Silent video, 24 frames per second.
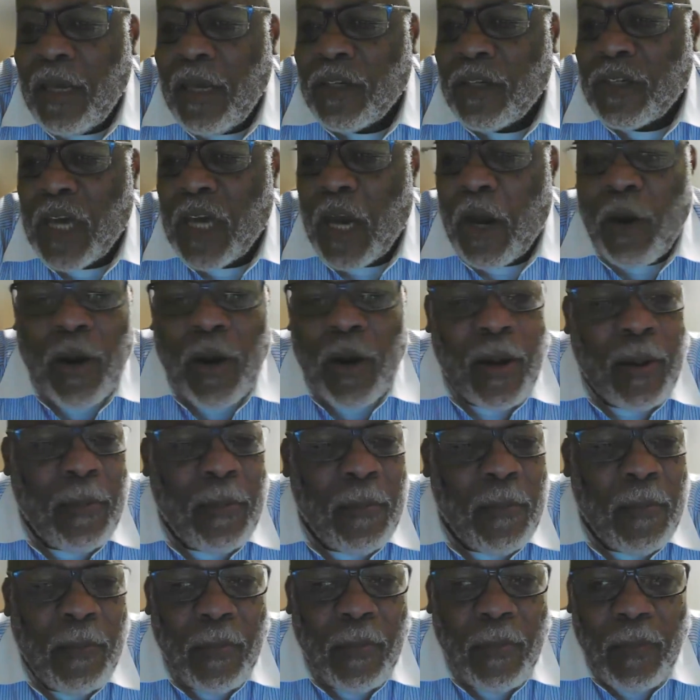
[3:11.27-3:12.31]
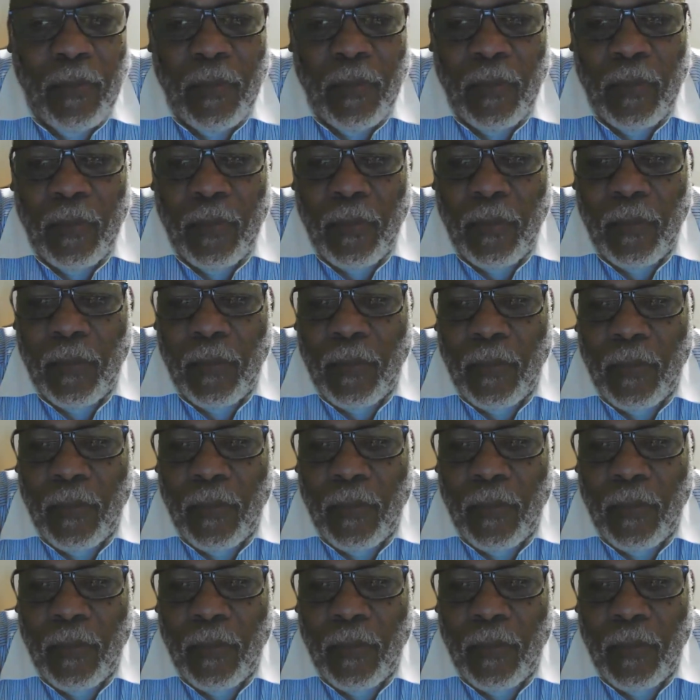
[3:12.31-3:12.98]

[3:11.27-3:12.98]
Sarah? Aye.